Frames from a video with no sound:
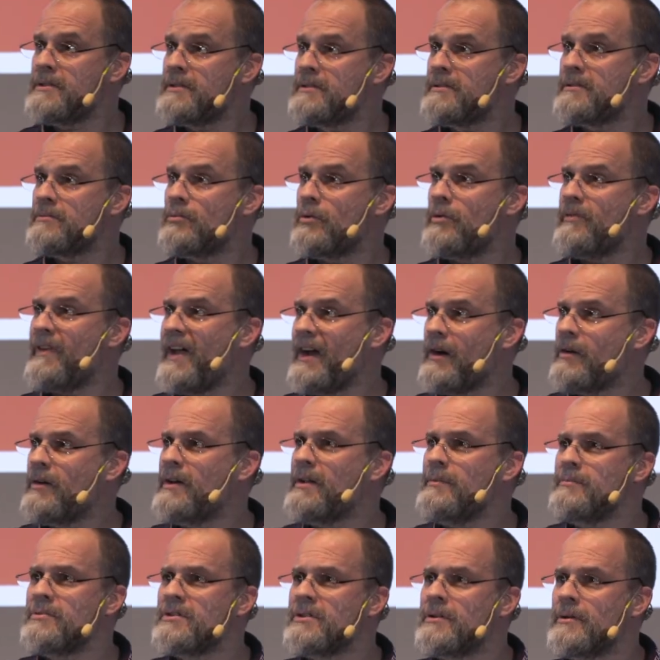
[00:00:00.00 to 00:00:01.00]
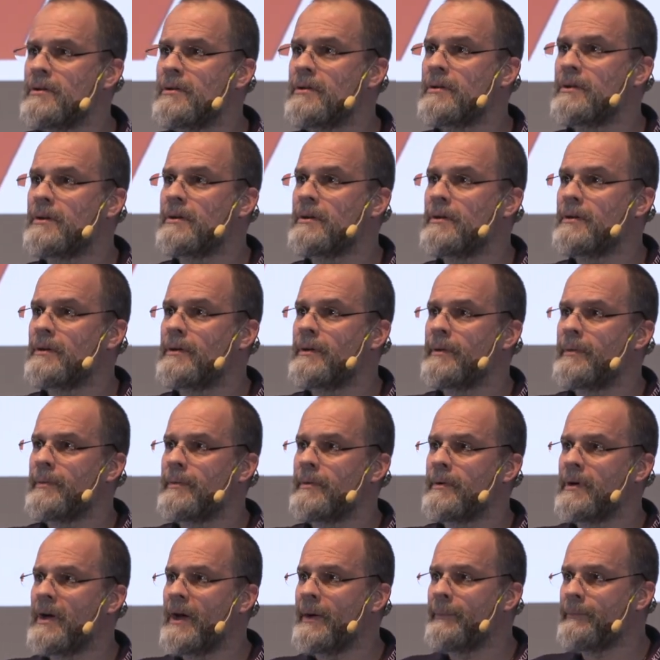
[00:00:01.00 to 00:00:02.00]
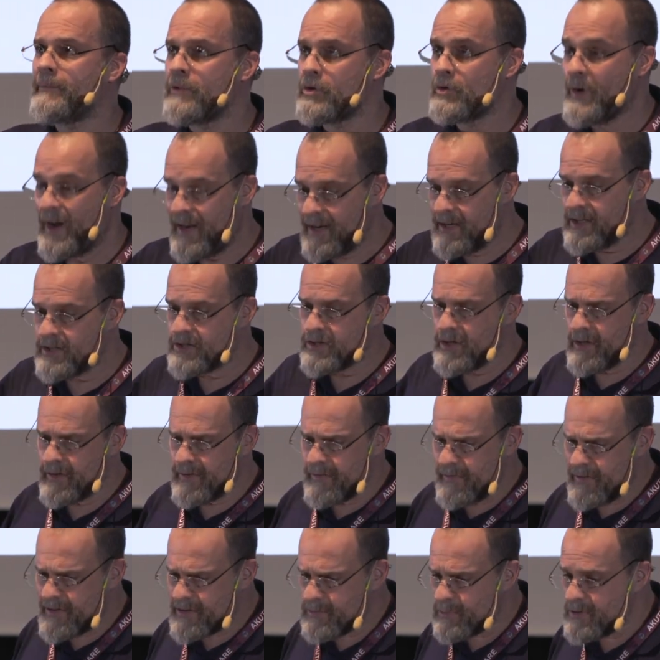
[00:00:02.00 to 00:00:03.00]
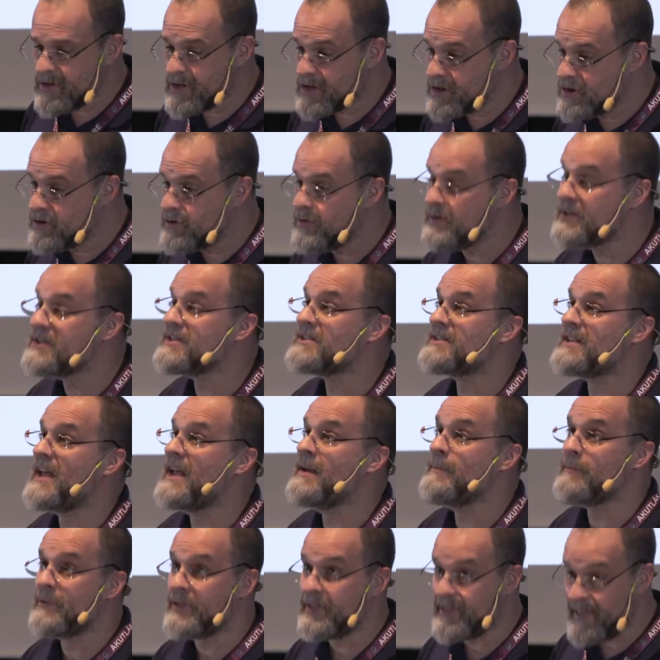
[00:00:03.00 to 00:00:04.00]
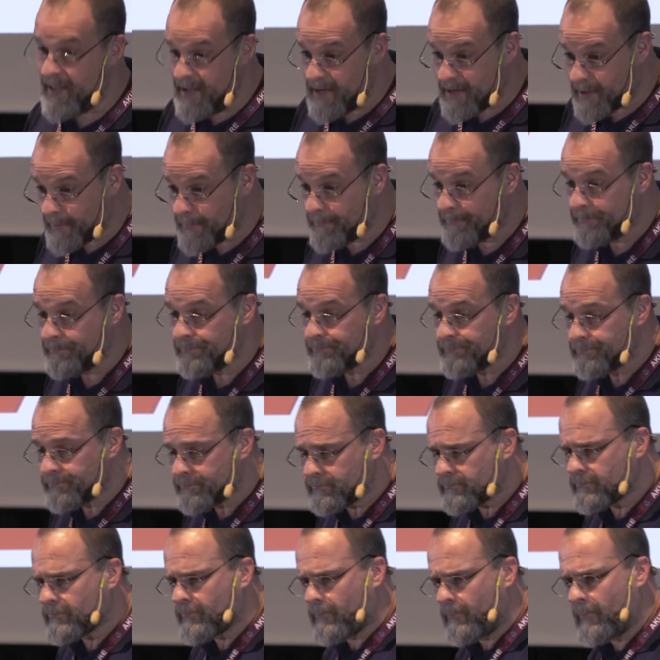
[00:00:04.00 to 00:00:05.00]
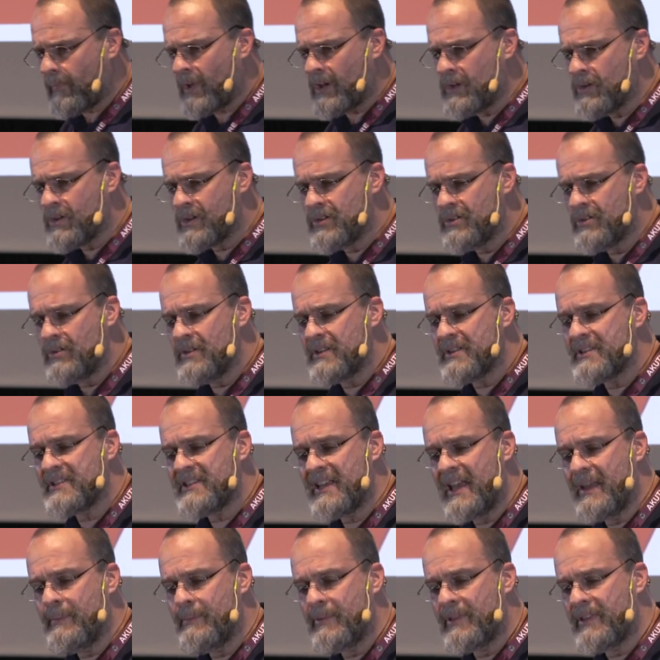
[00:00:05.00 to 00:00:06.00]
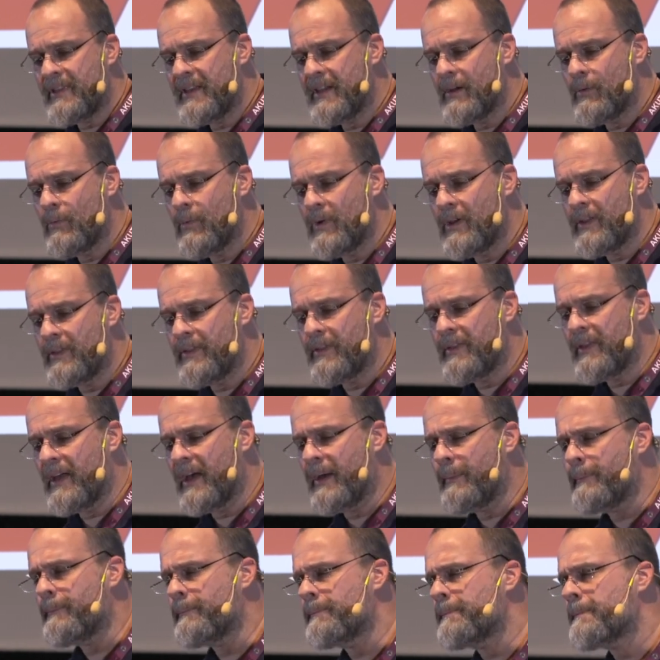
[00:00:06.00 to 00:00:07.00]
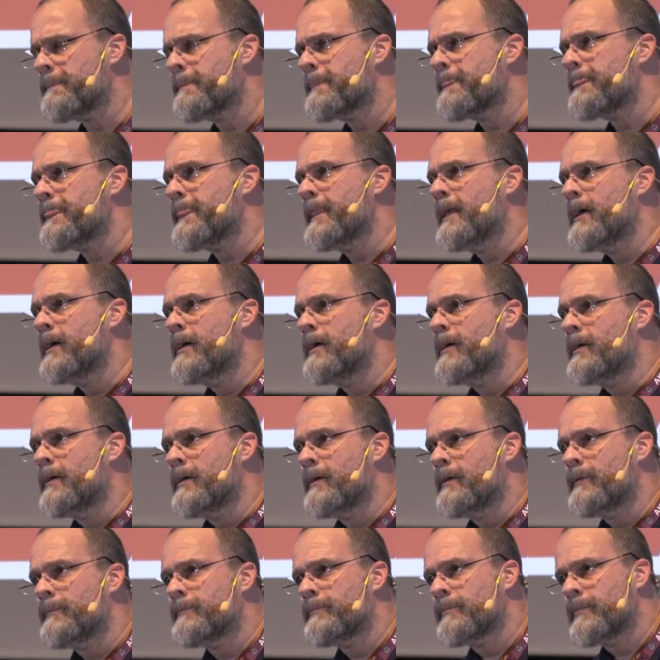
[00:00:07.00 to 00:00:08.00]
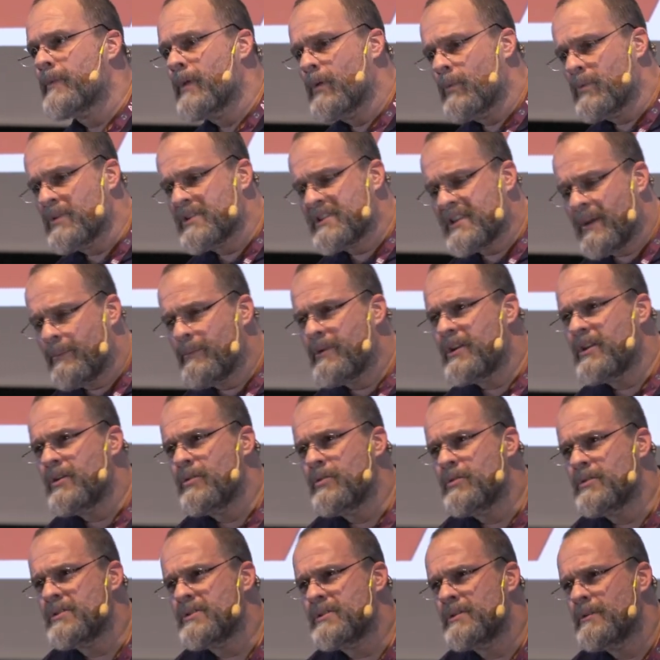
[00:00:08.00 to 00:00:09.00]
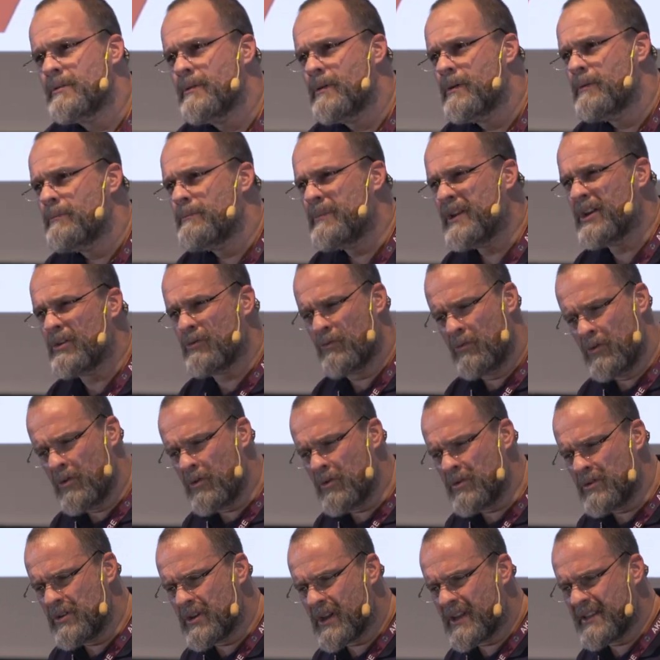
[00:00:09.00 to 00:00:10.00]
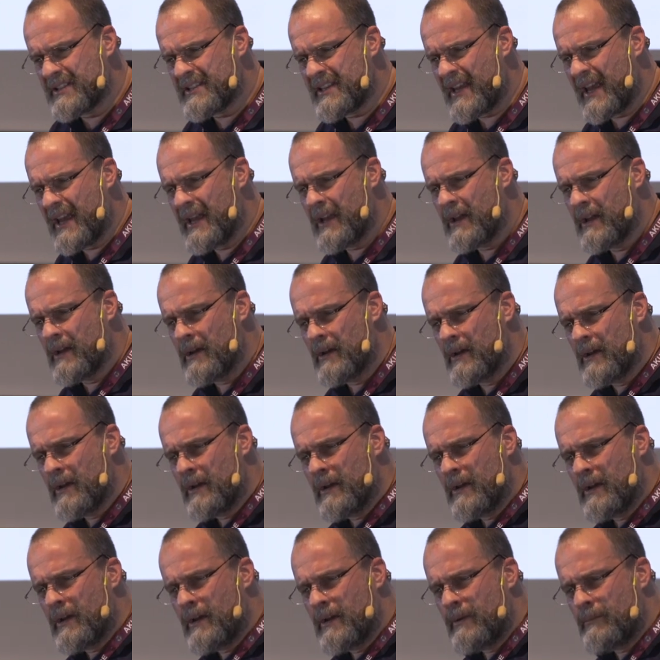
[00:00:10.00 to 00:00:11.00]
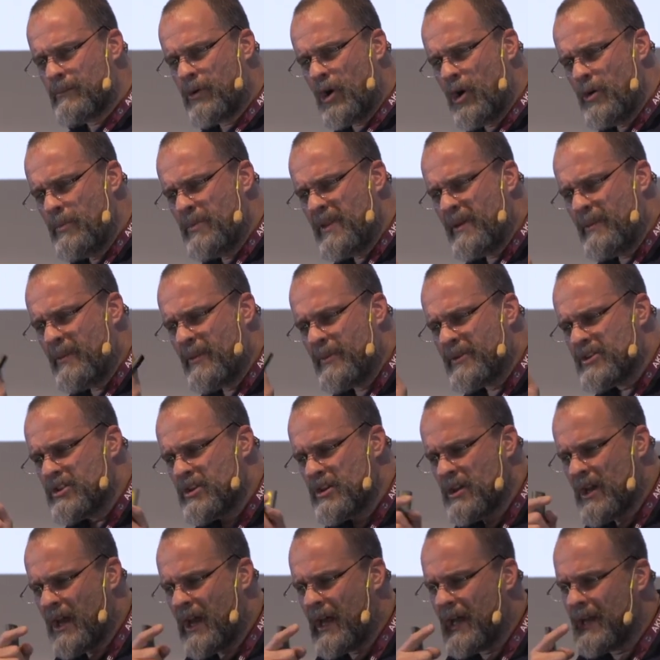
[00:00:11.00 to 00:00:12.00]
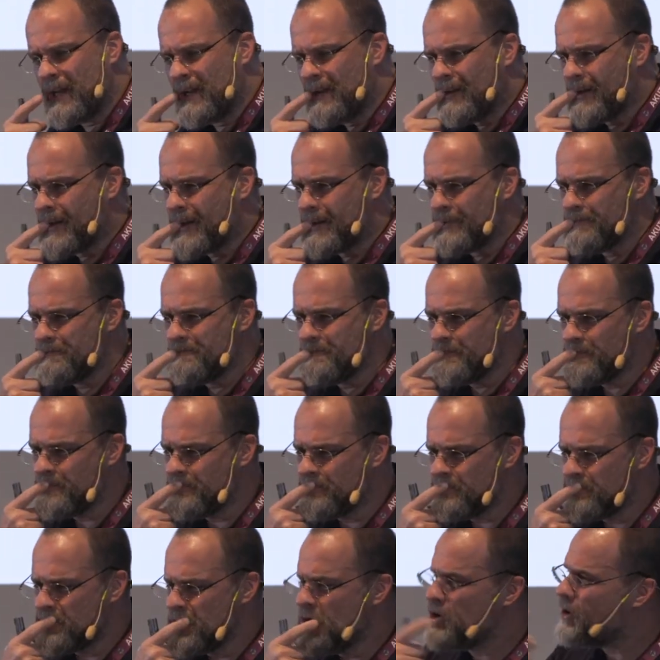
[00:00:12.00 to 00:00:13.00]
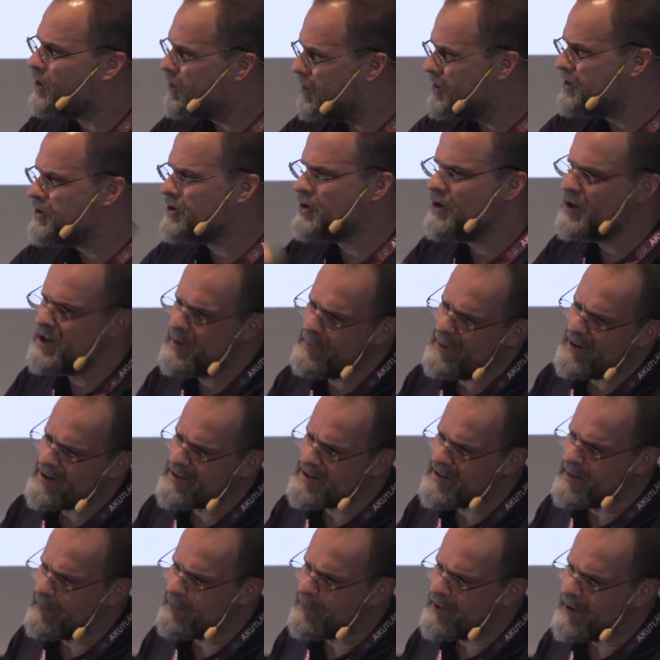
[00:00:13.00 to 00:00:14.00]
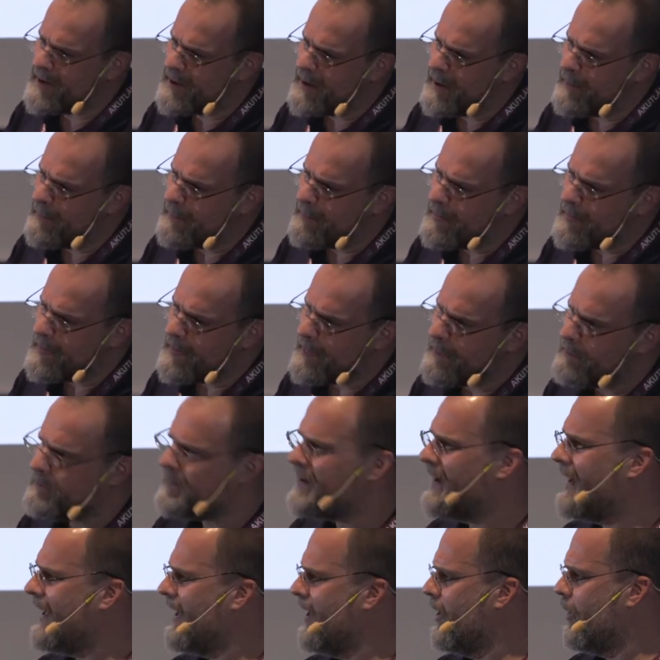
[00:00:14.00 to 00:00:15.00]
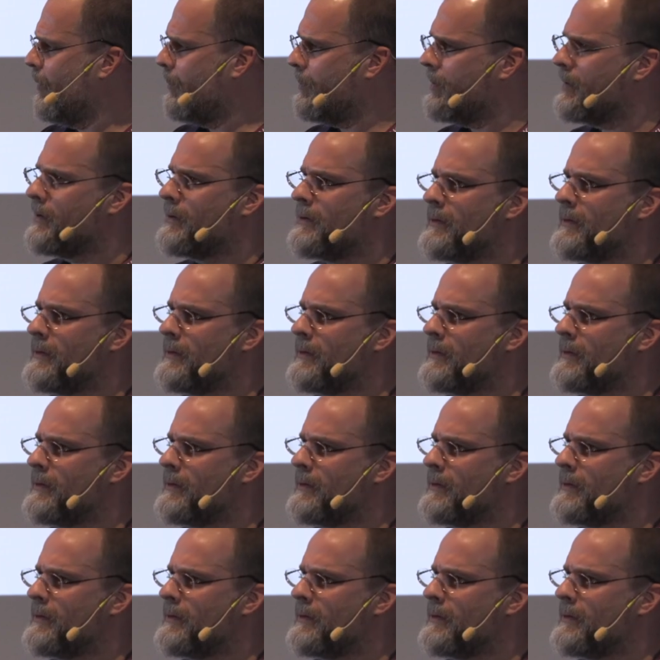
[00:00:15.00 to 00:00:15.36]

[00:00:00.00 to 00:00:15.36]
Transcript: sort of acronyms? Yeah? Graded assertiveness? Well, you can do the same thing. You can do the same thing with, um, with somebody who's being rude. You can say, probe them a bit. Yeah, look, you look concerned about something. Can I help?